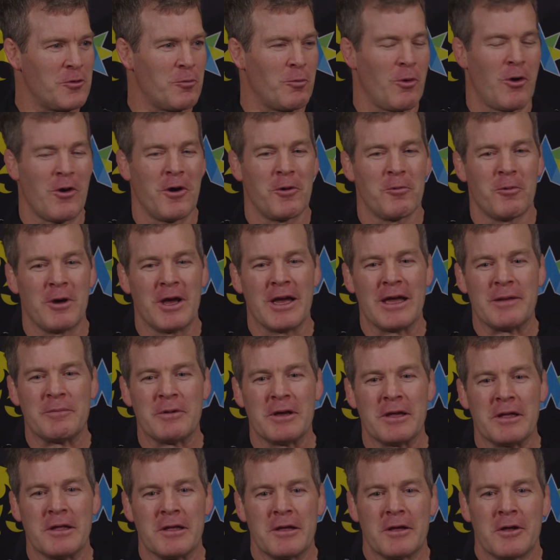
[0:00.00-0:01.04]
the wrong way,
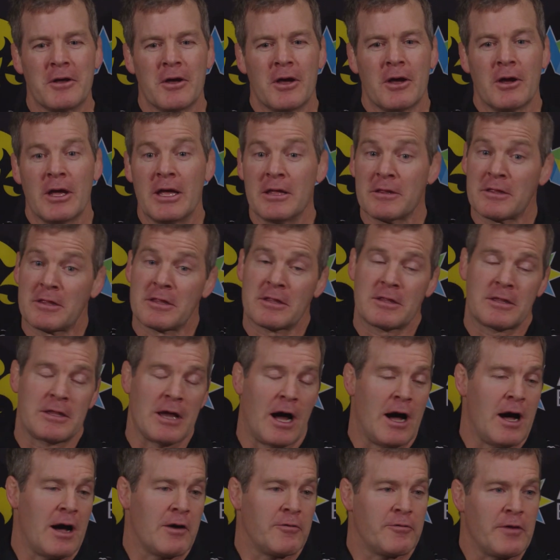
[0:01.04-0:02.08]
but he's
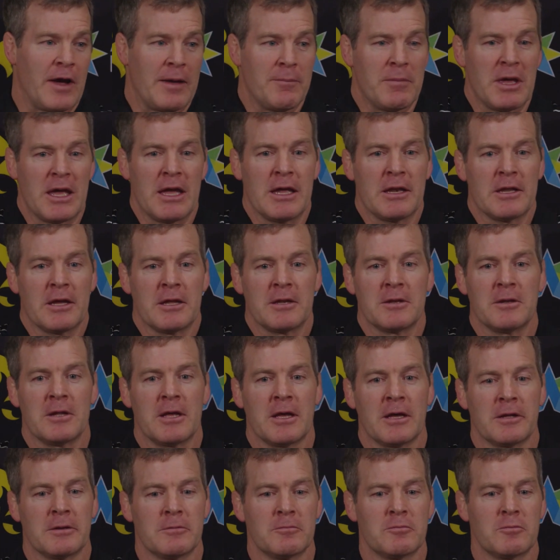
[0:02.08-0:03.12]
tough. I mean, and,
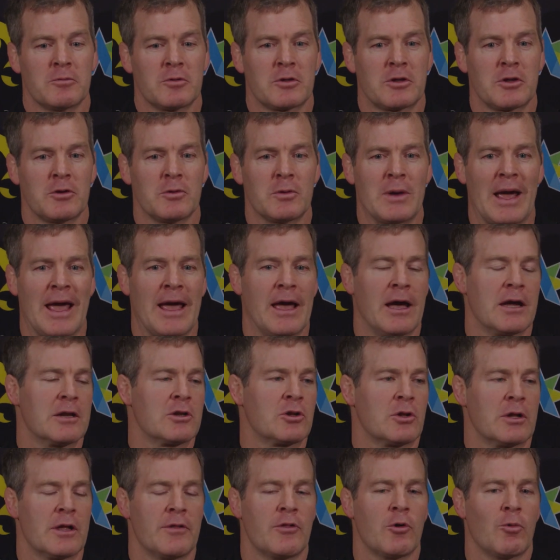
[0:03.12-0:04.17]
and to
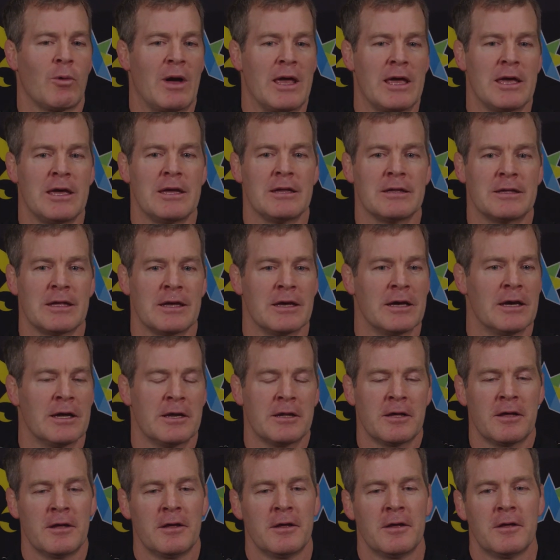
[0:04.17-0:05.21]
handle it the way he
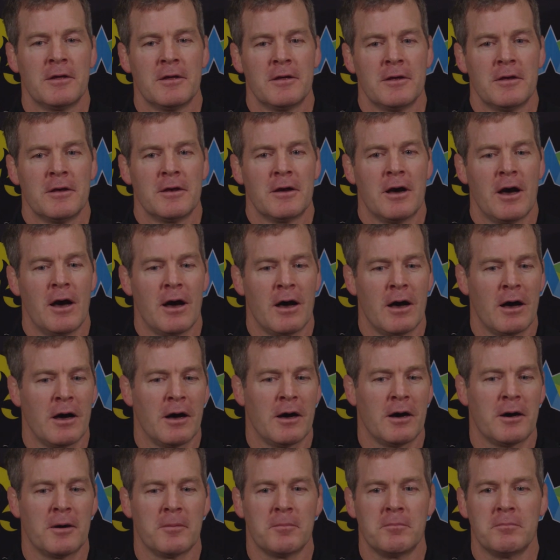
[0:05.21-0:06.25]
did,
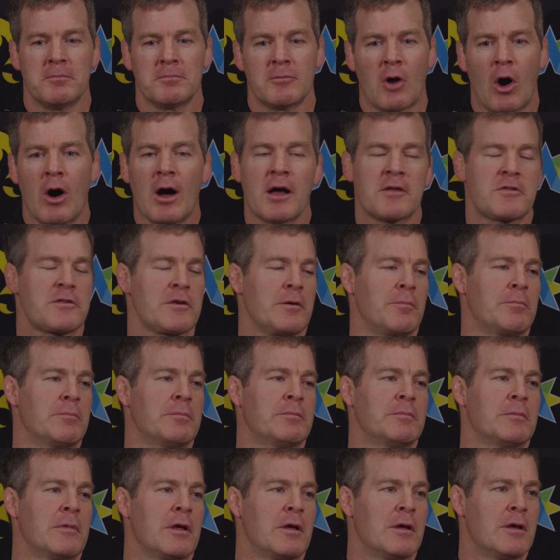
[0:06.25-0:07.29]
um, awesome.
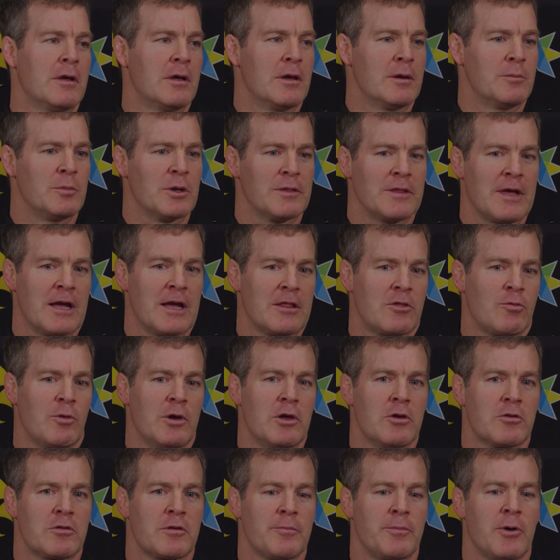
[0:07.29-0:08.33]
But that's what
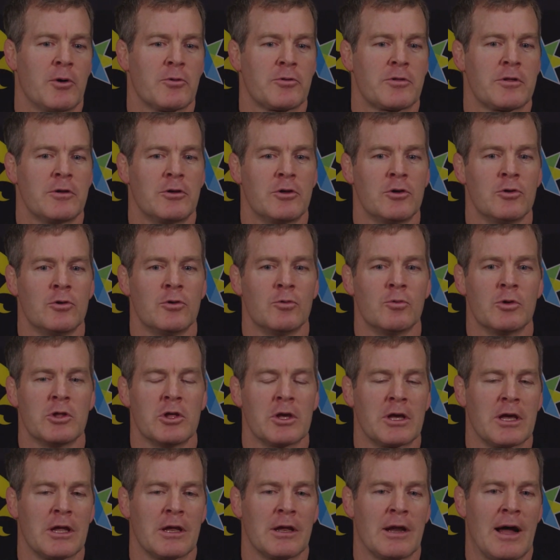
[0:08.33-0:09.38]
you're supposed to do. When you
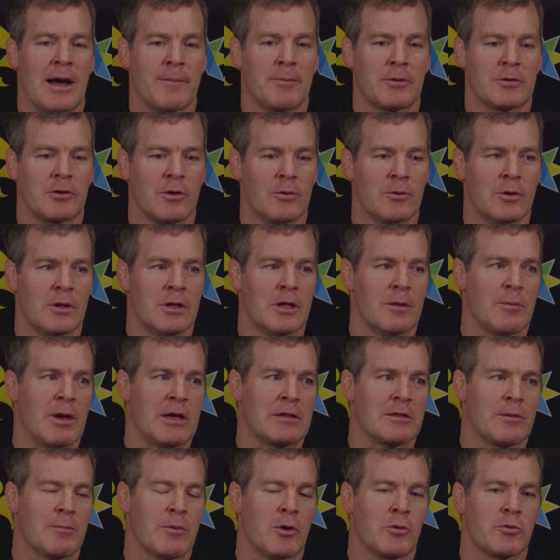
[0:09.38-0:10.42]
get an opportunity, you
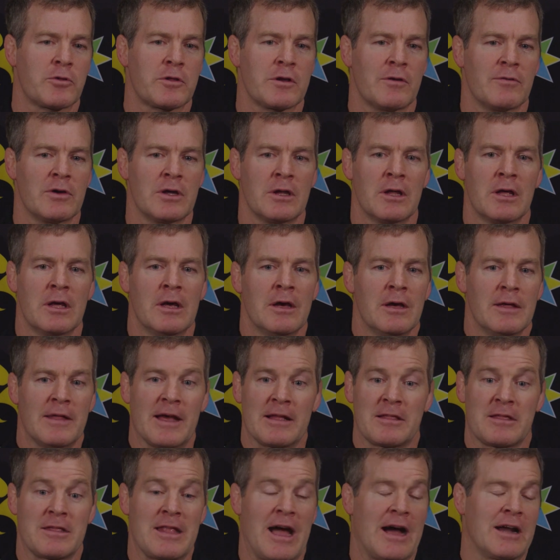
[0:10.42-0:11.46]
make the most of it.
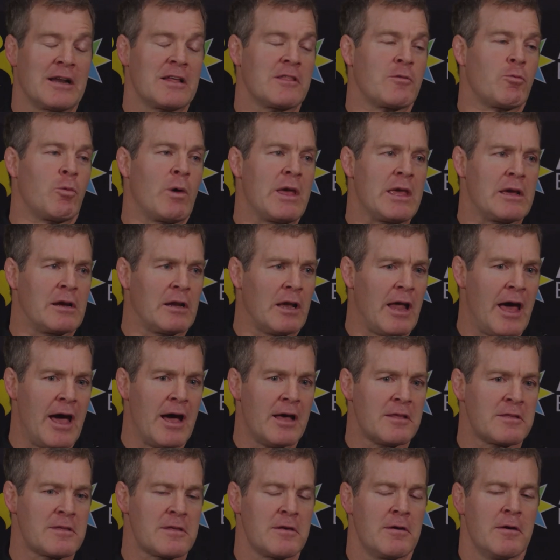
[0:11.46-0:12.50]
That's not his weight
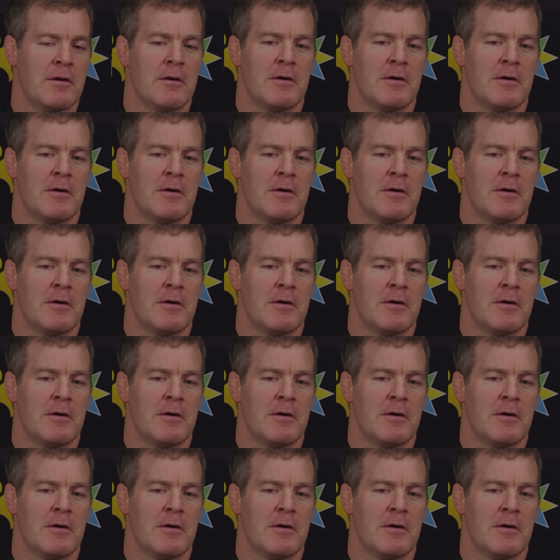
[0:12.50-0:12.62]
class.